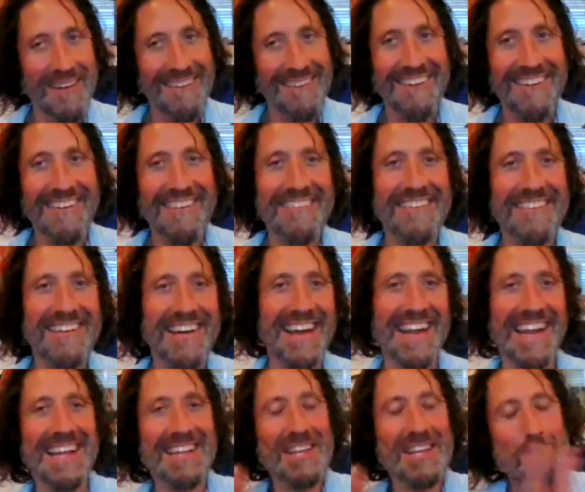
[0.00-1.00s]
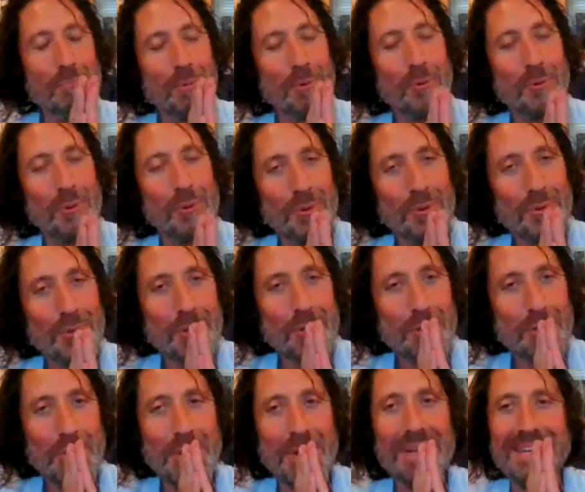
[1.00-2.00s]
All right, Anton Bulu,
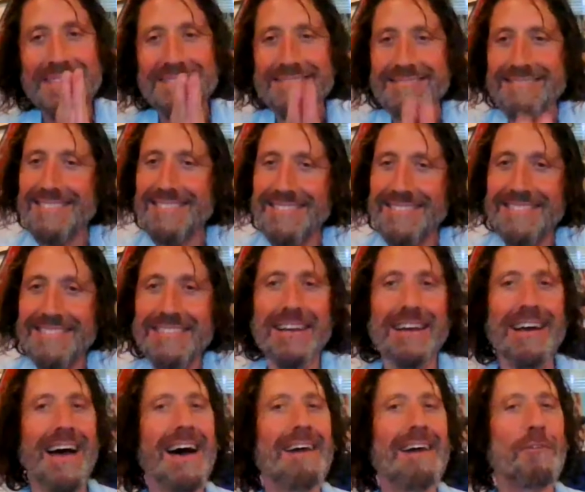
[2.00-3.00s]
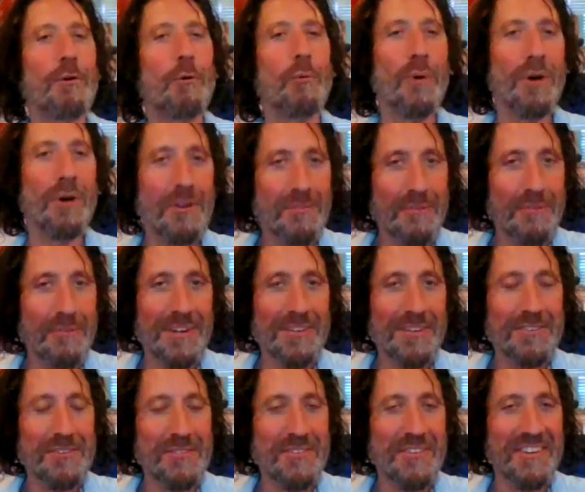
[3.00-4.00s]
you have a wonderful
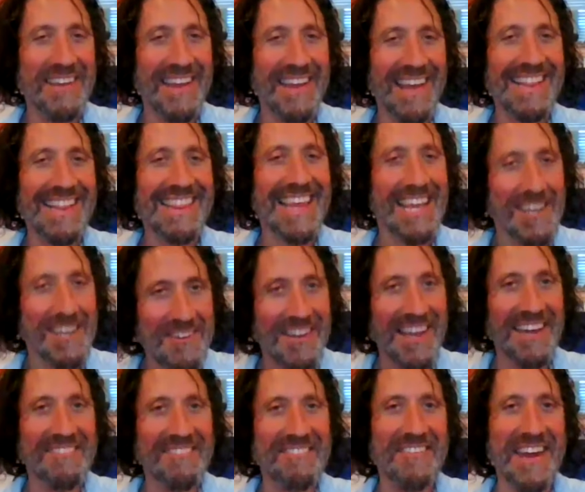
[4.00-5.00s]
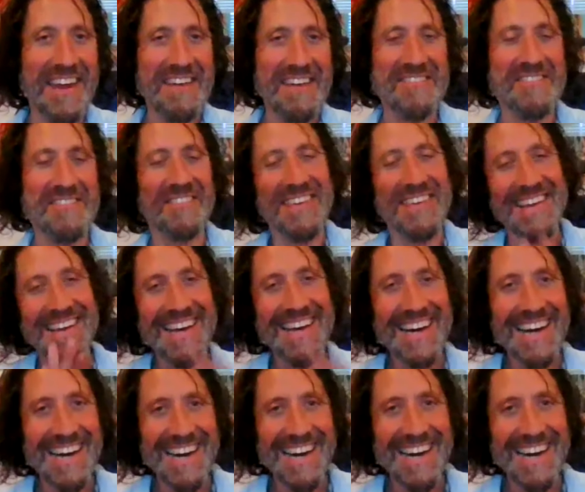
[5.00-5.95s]
rest of your day. Thank you again for having me.